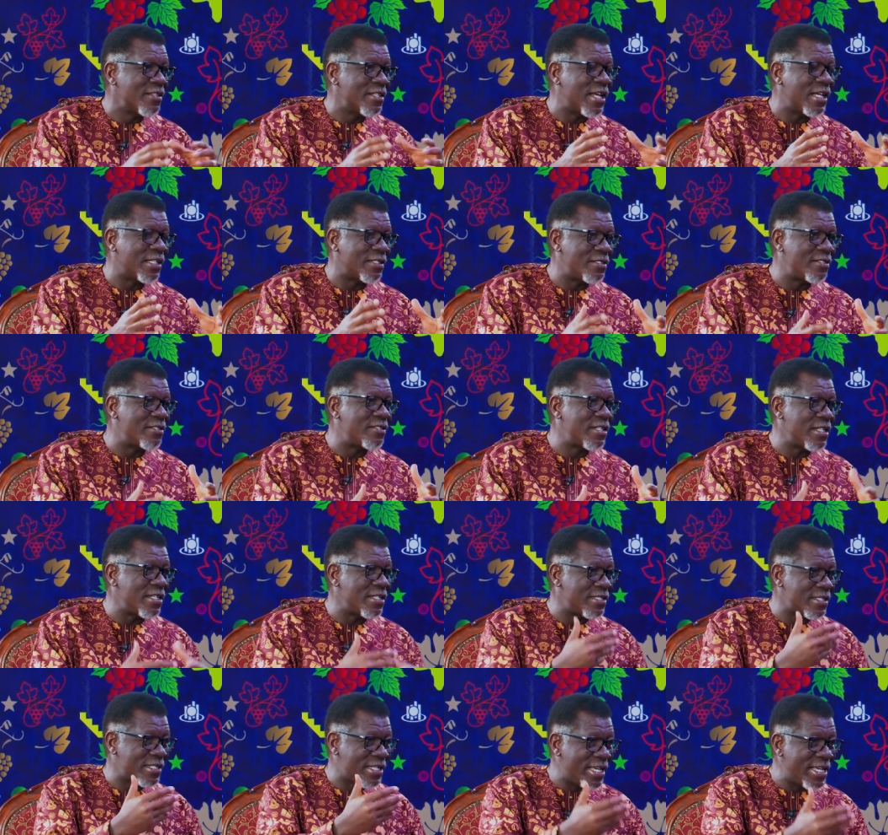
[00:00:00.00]
that
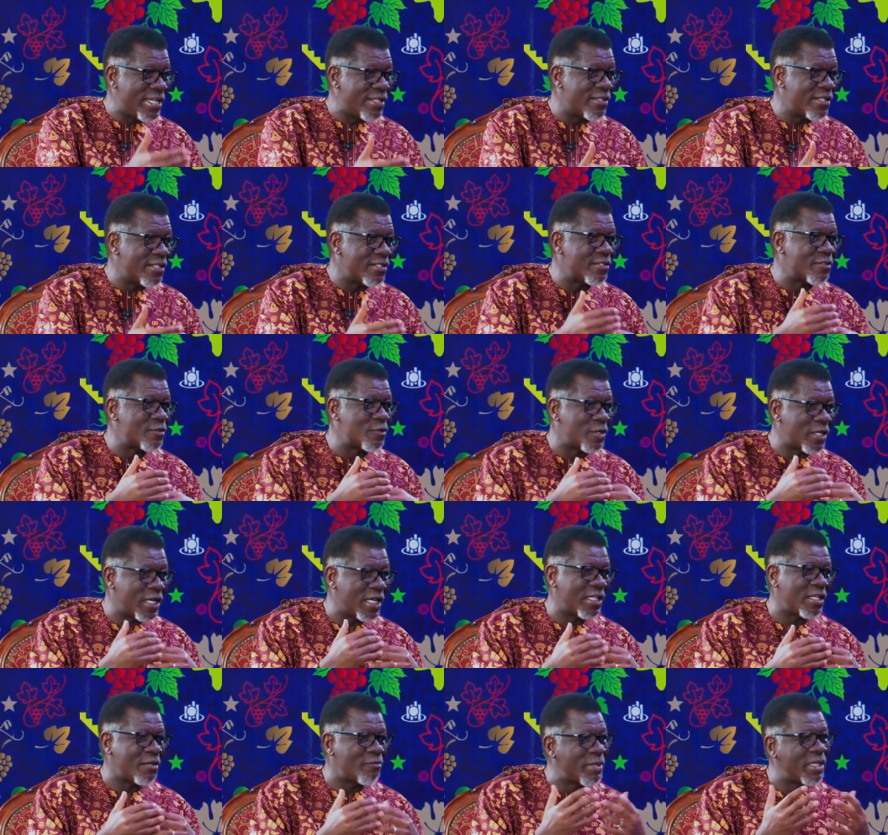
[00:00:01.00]
she's in this
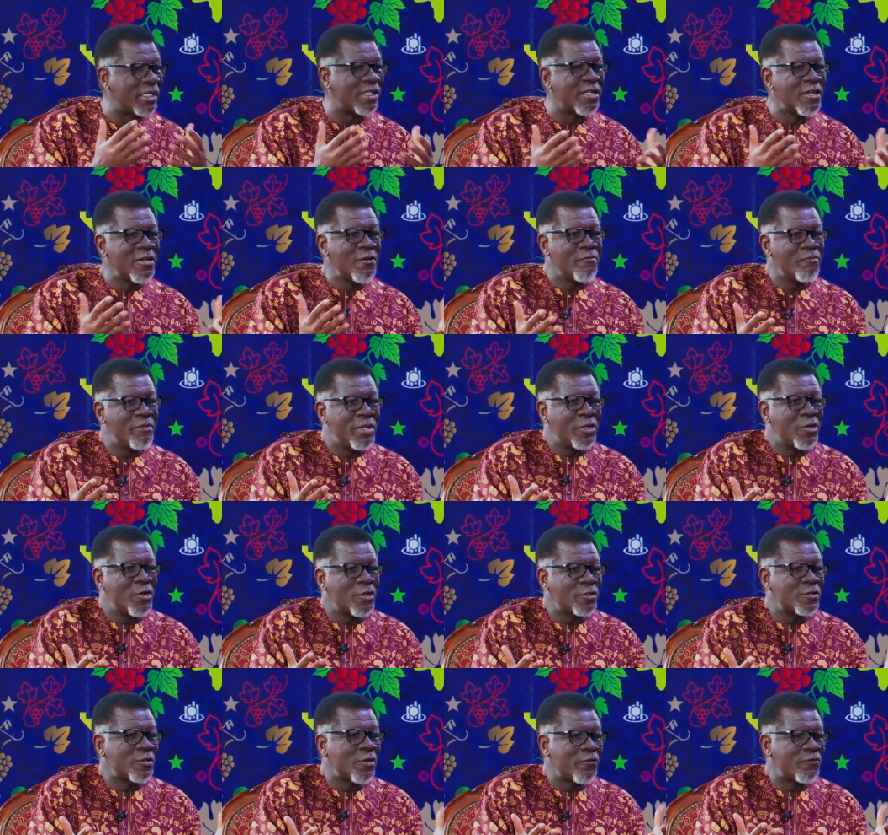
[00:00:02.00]
together. But
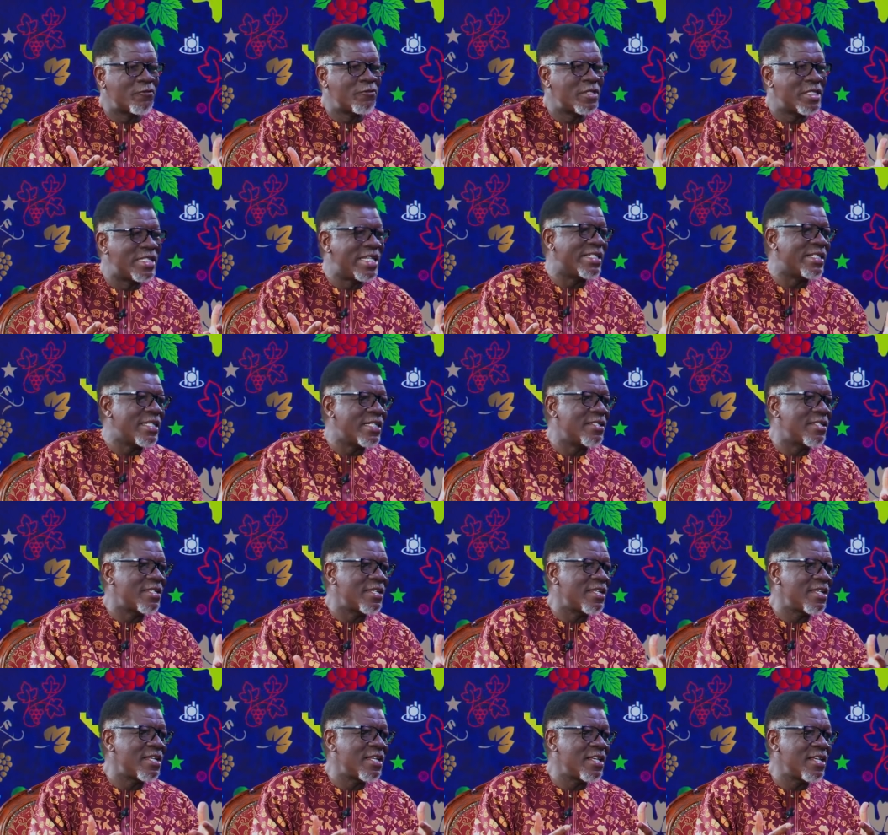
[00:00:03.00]
because of
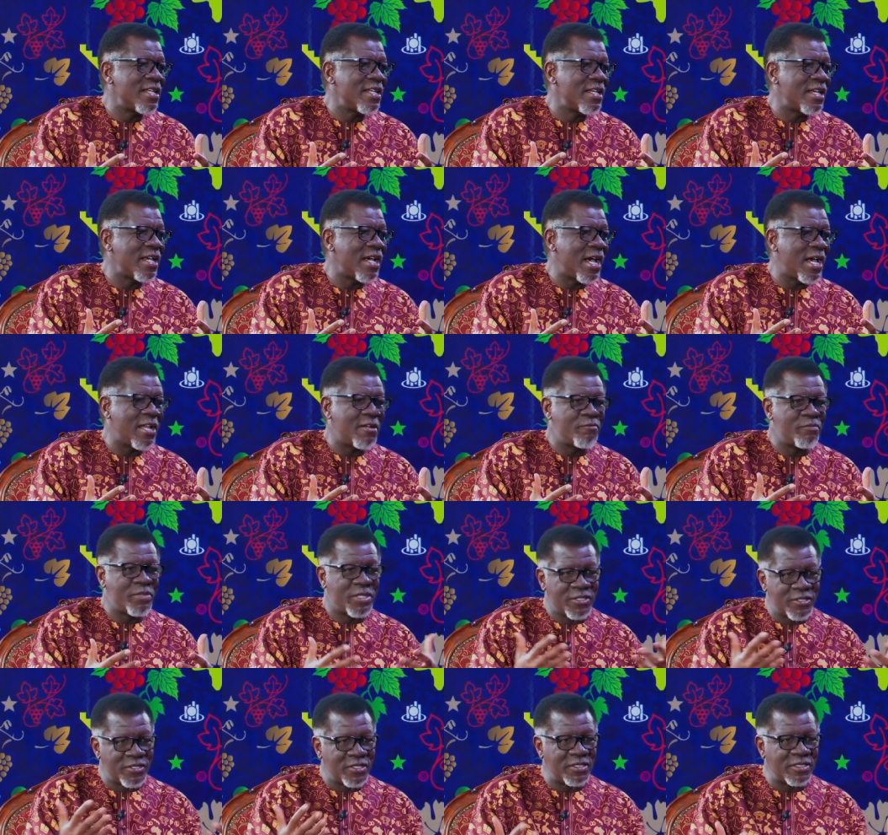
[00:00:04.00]
dignity and
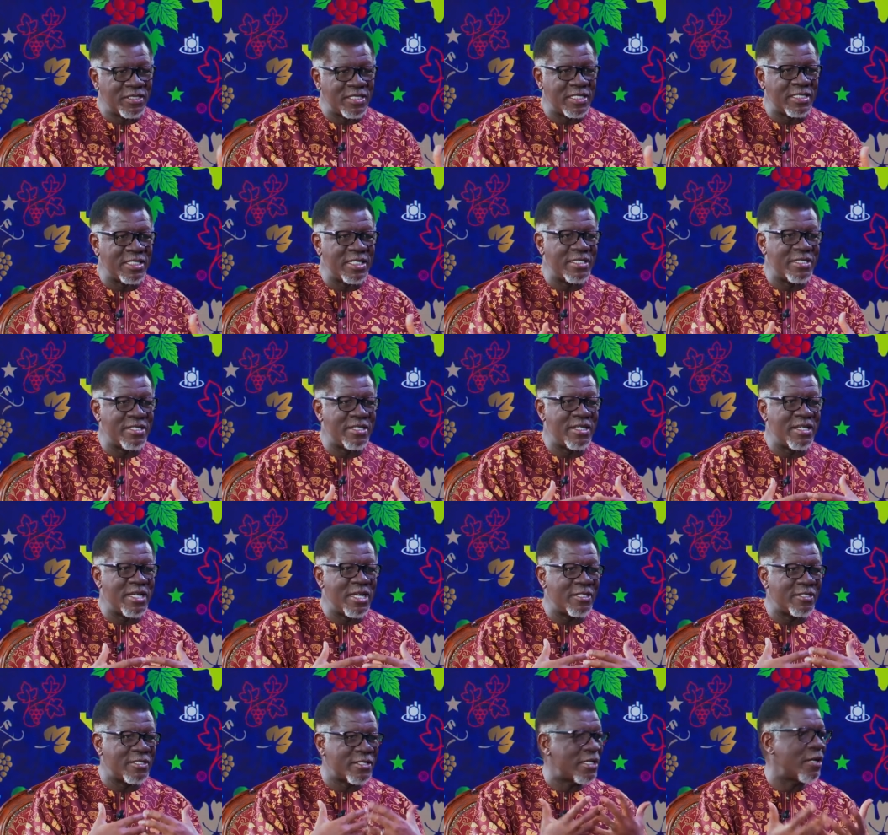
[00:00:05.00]
personal dignity
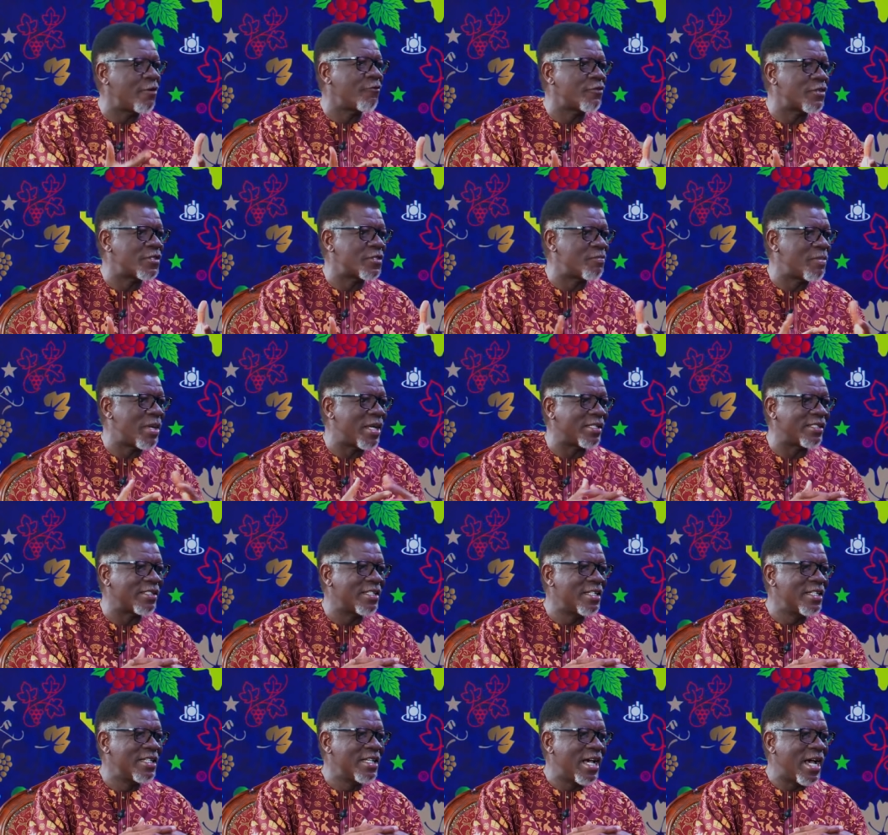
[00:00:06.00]
and self-respect,
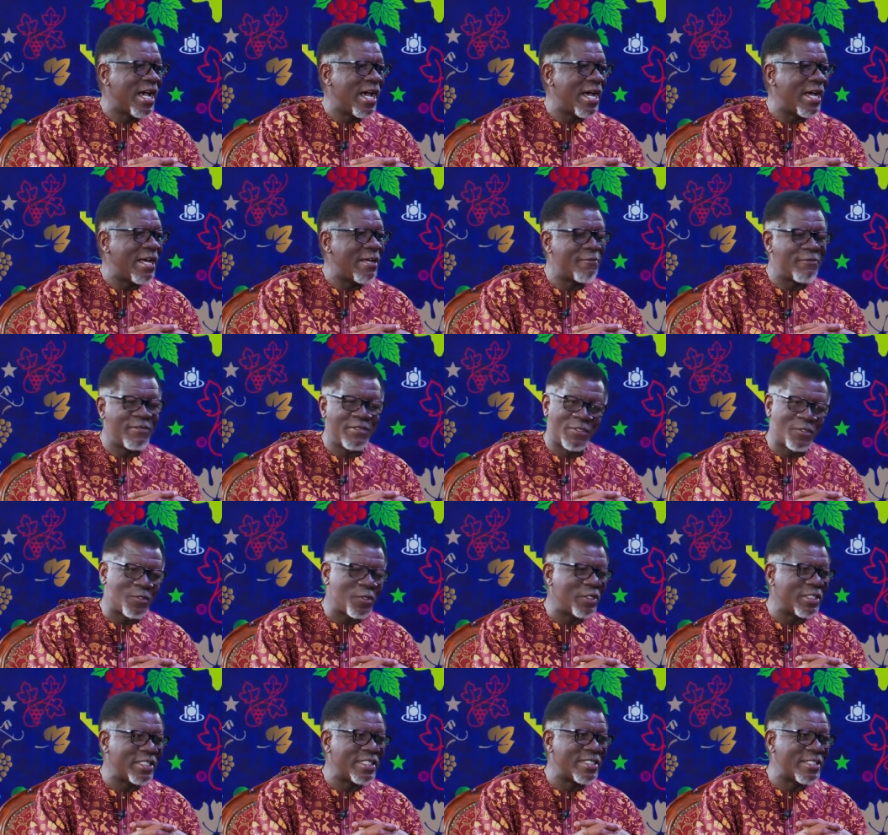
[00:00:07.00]
it's
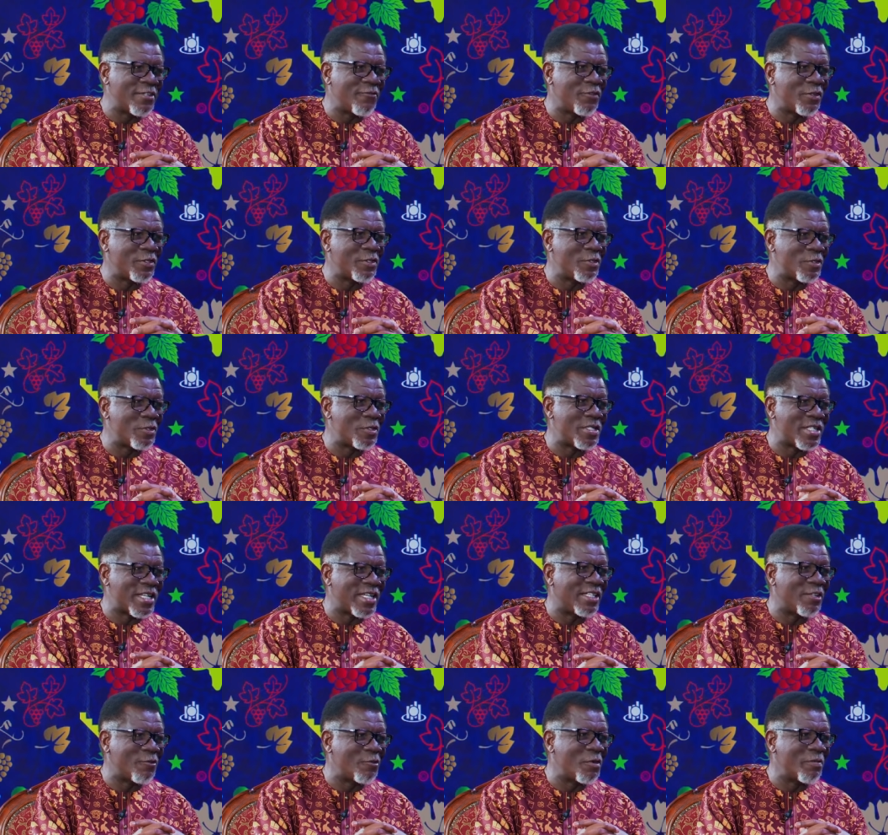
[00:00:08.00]
not easy for you to
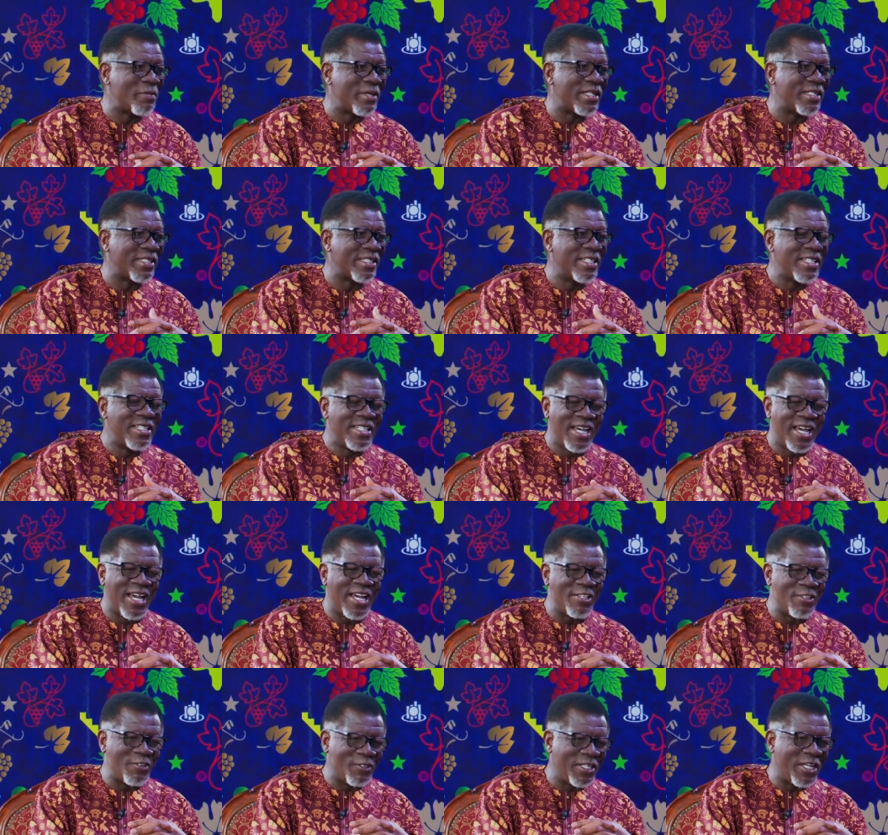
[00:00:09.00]
tell a woman
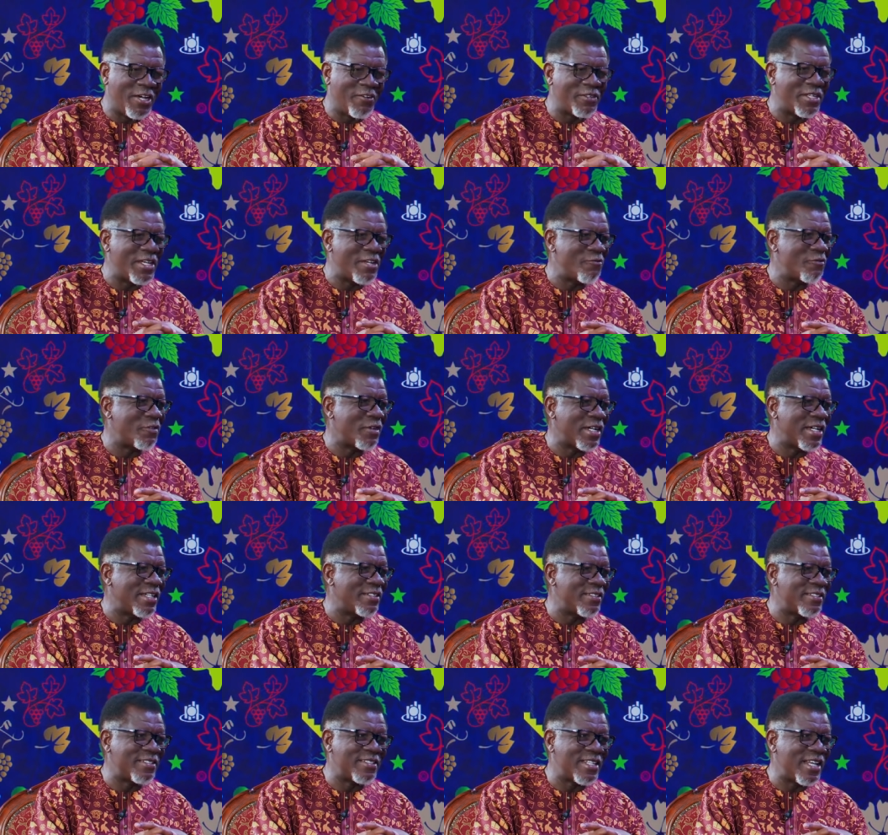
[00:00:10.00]
you love her and for her
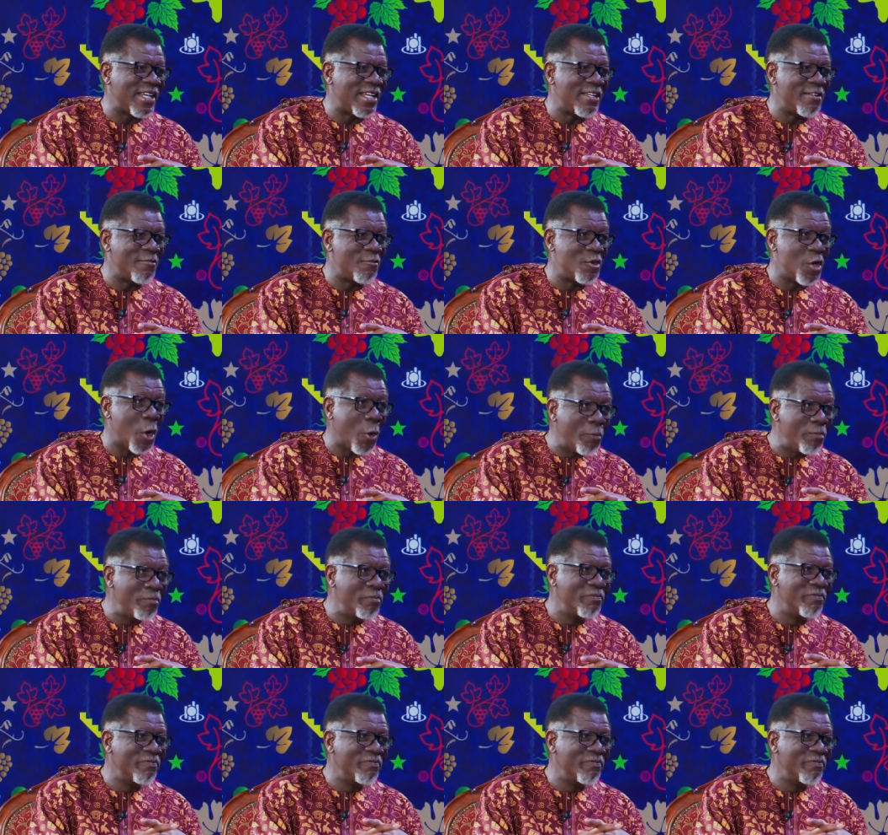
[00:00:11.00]
to say, nope.